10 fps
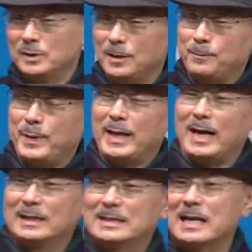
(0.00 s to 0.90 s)
this English
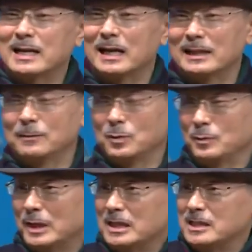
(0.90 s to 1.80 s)
speaker,
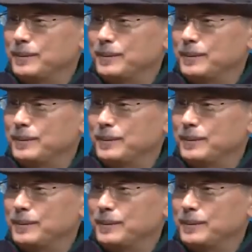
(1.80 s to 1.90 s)
there